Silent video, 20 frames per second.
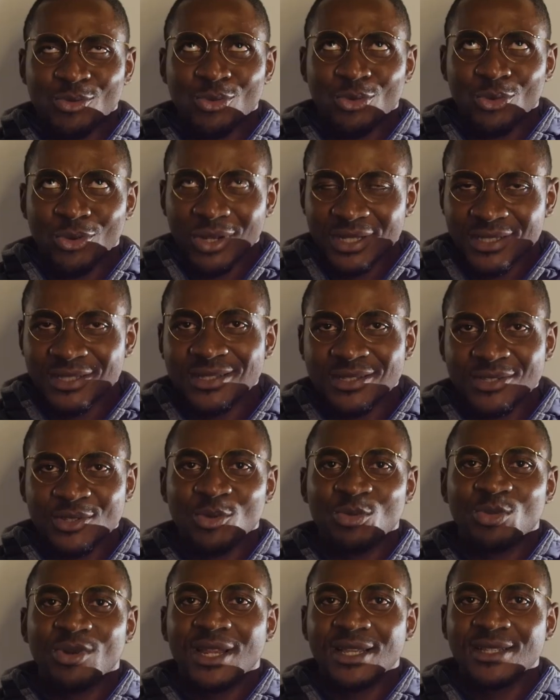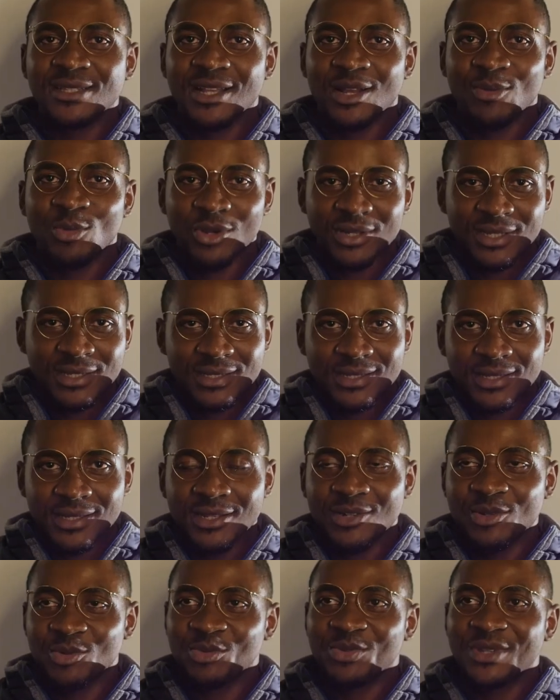what is surprising about this
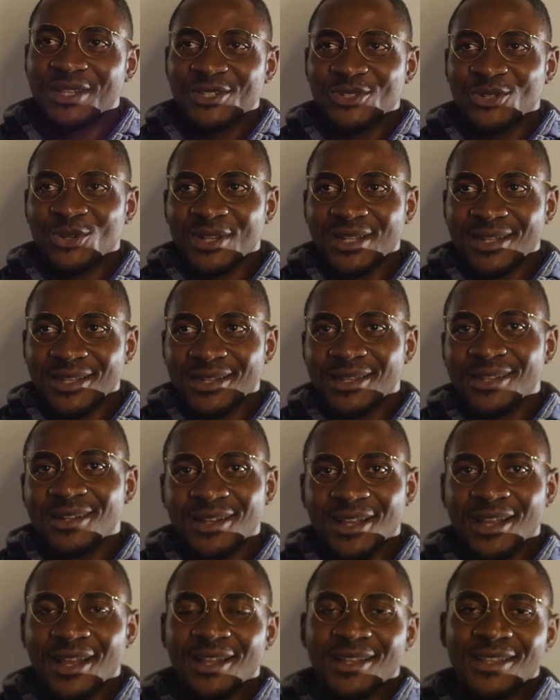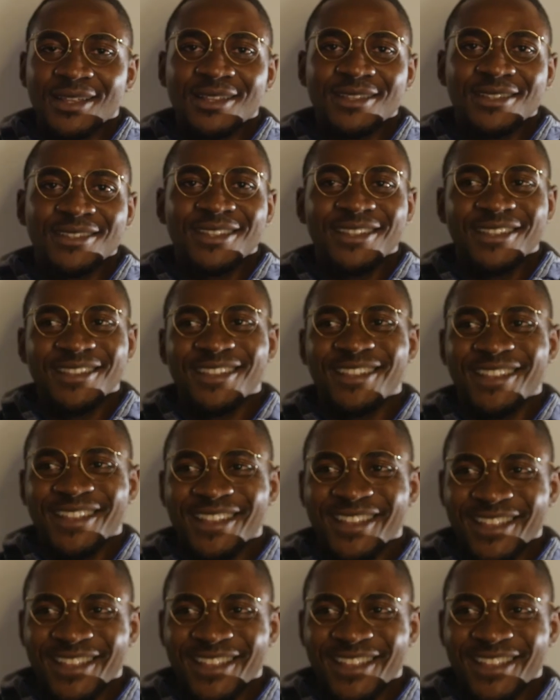little picture in a card? it